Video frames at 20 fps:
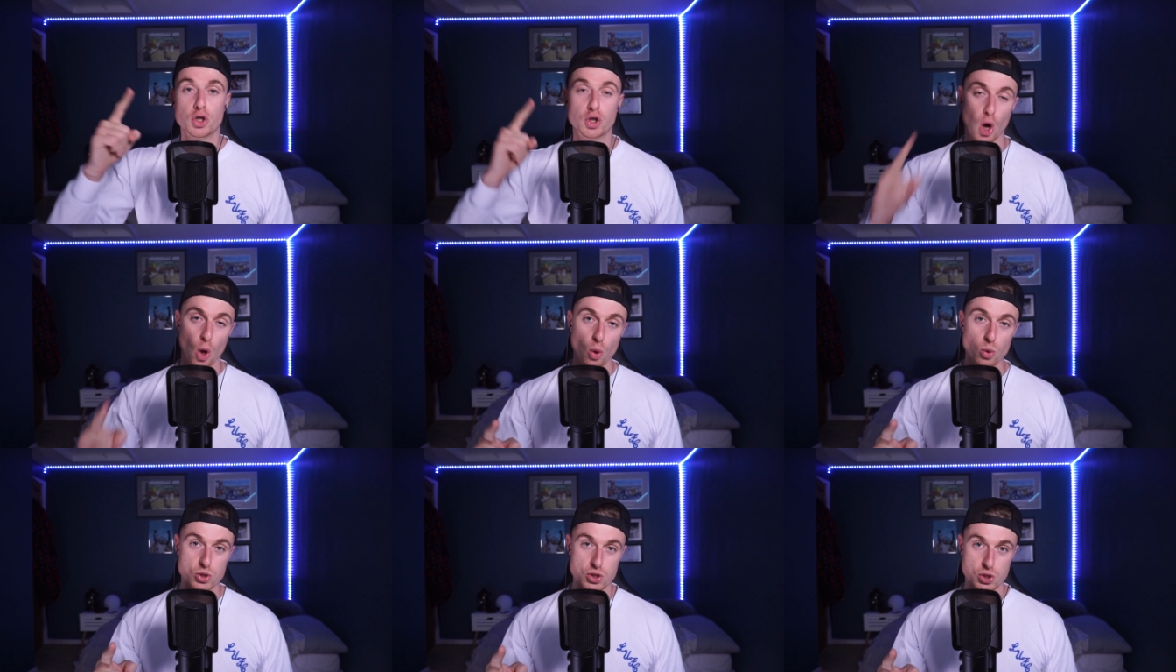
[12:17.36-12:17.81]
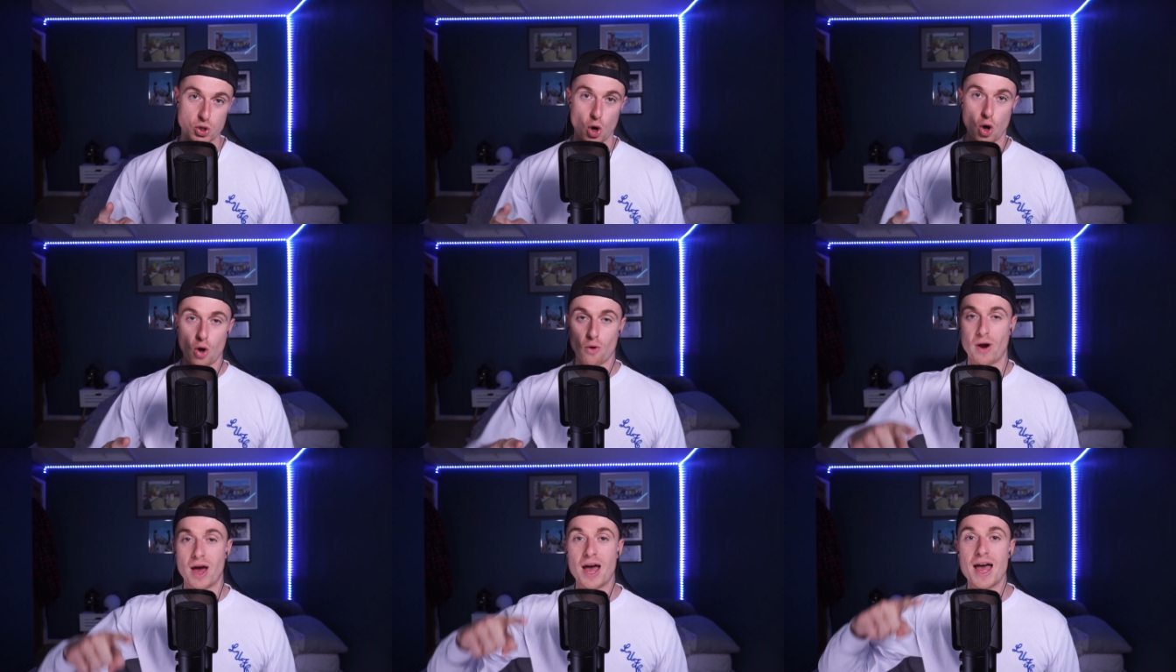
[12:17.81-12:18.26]
goal
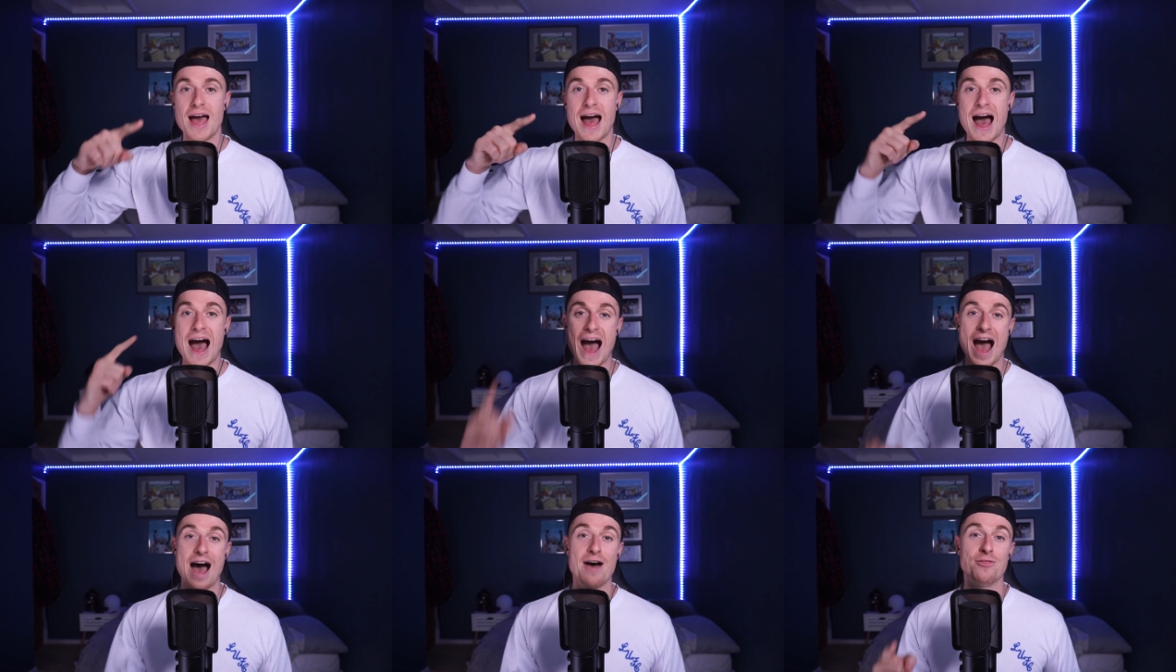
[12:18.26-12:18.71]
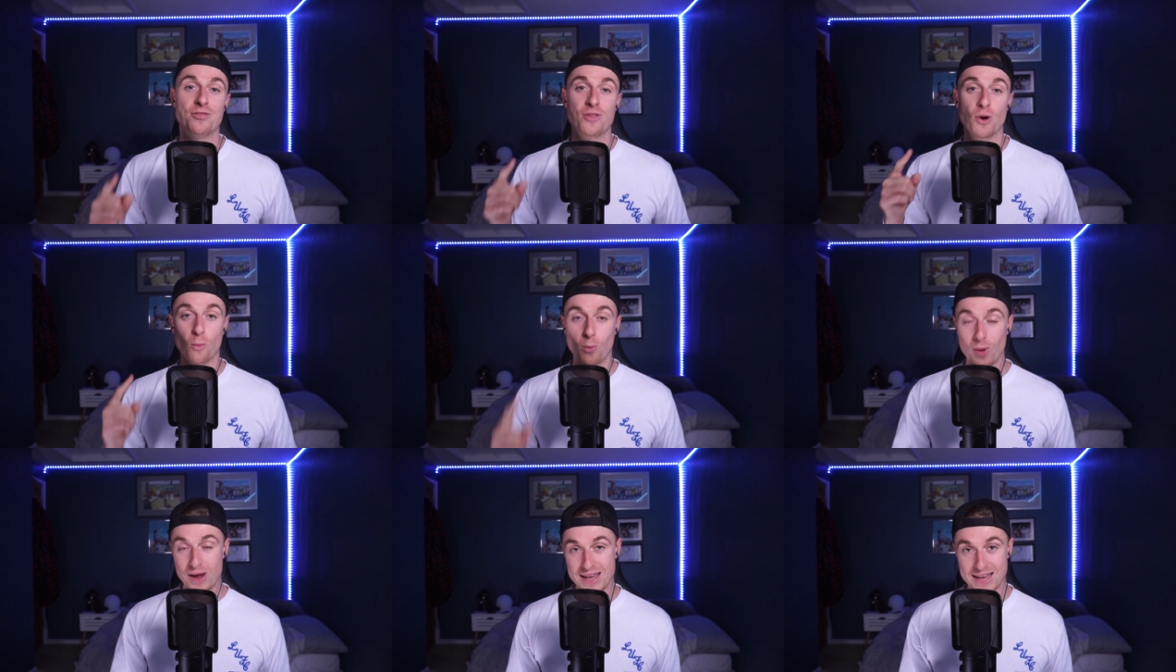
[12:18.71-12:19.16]
scorer at the
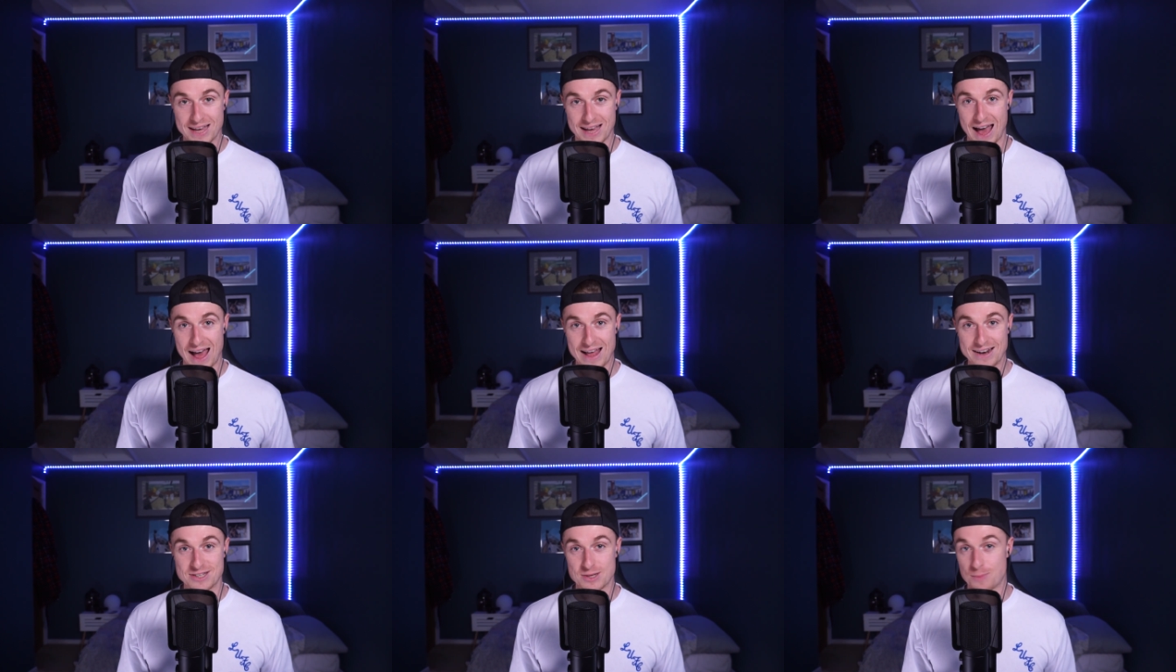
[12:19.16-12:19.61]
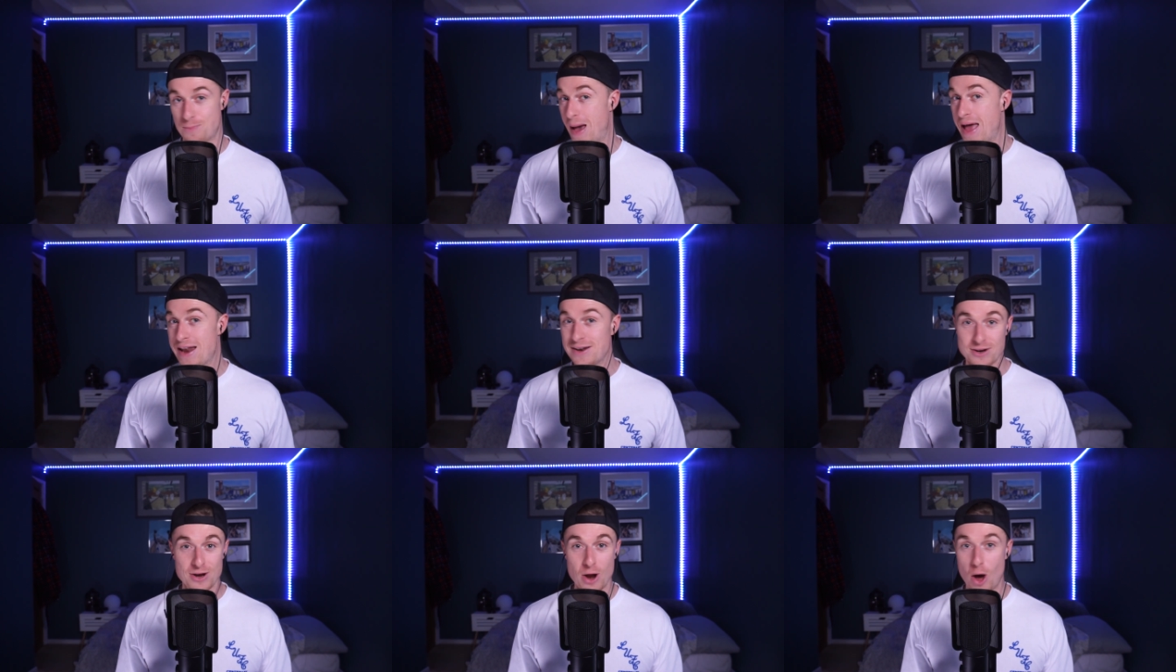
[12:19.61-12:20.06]
weekend,
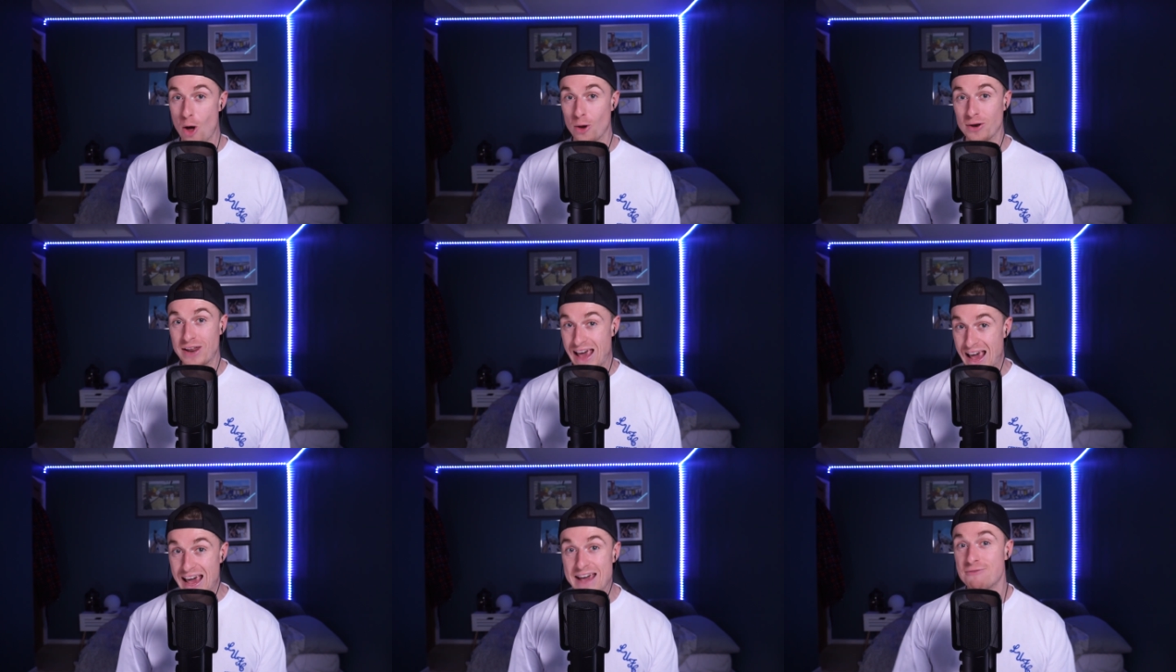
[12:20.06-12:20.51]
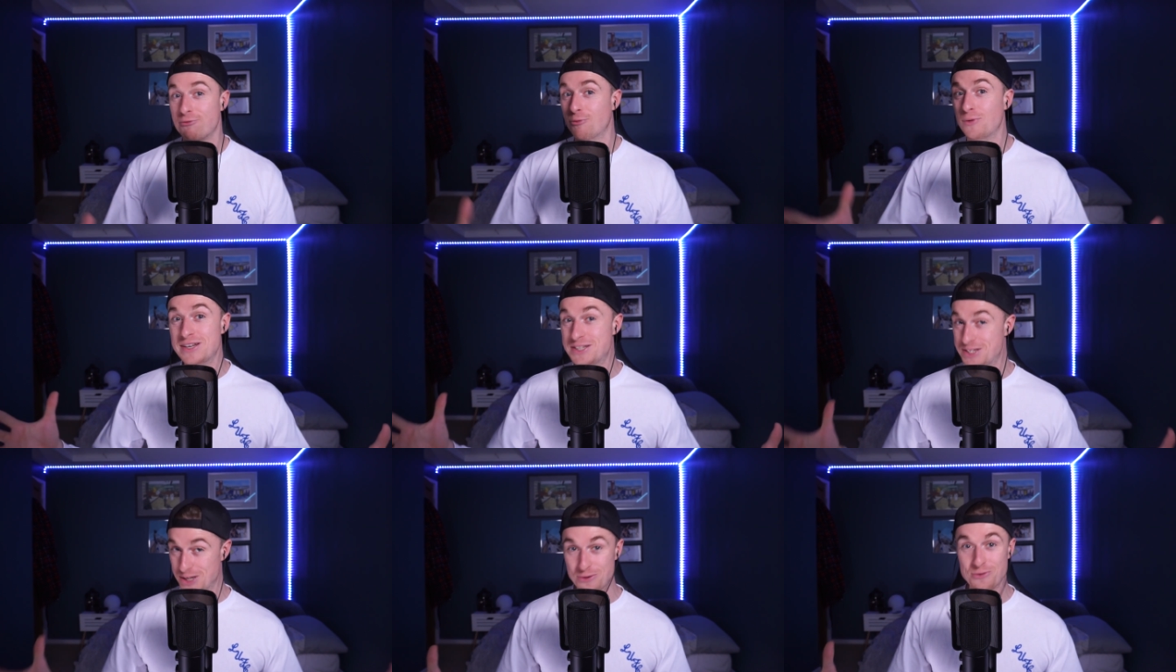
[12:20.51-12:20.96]
dependent on if
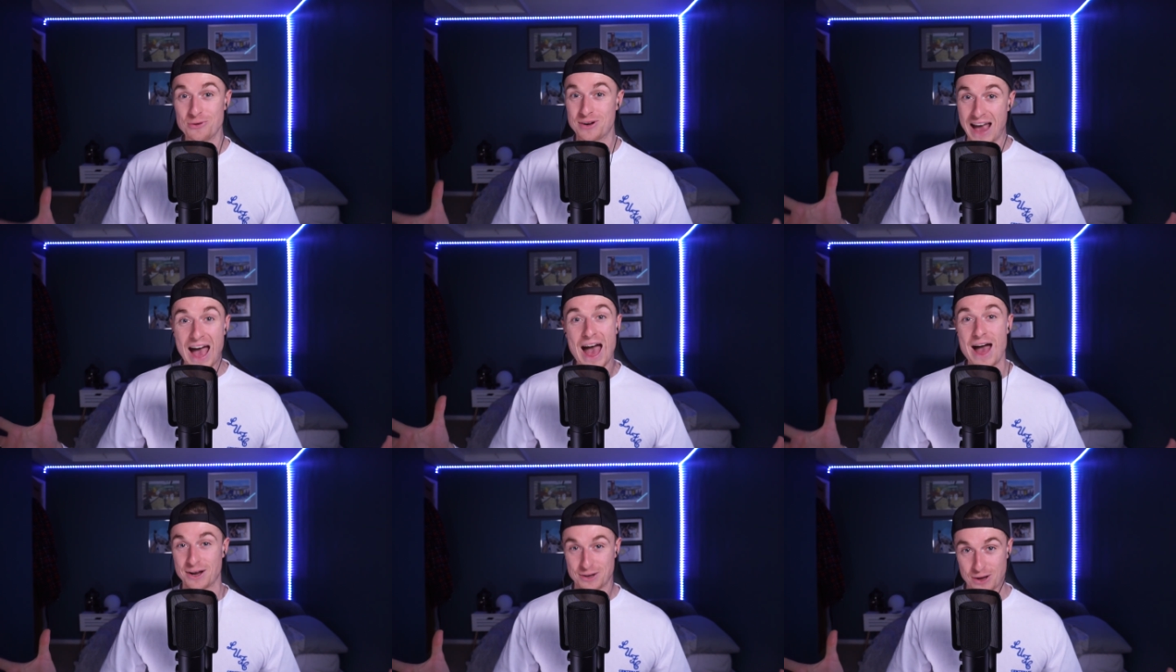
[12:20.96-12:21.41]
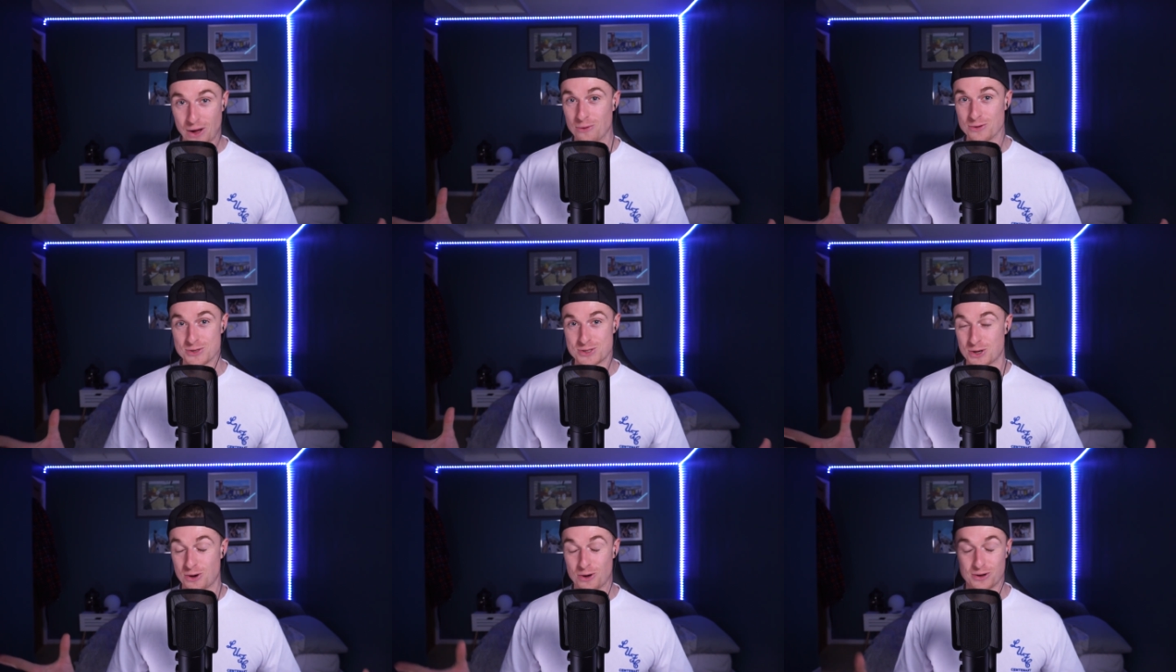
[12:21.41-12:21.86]
we do get a
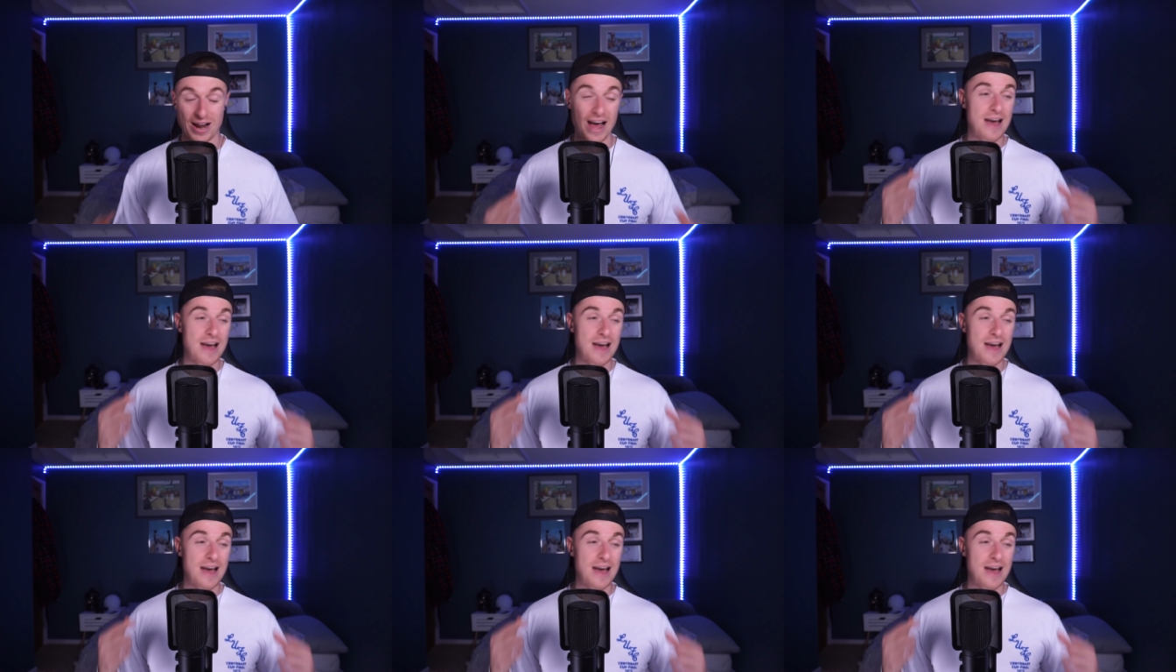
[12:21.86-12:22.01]
goal scored?